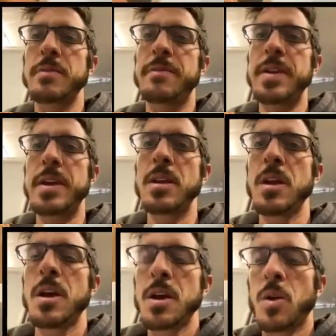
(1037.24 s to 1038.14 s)
fit
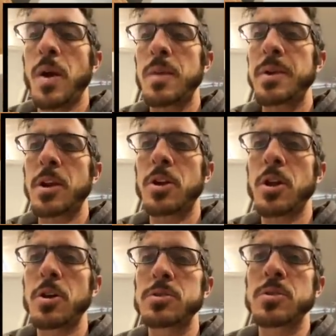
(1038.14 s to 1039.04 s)
quite a bit of
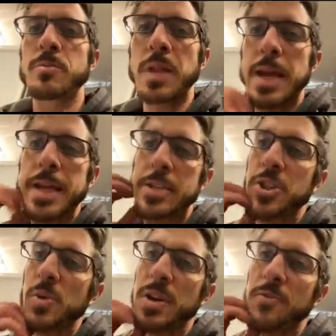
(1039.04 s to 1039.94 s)
clothes or blankets
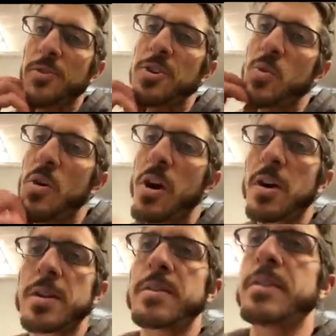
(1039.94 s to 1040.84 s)
or whatever you
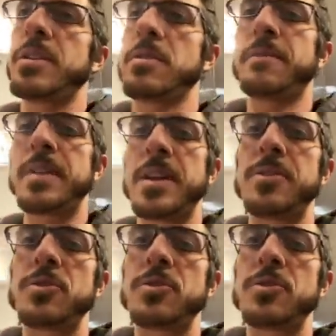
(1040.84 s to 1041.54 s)
want, you know, fit it in the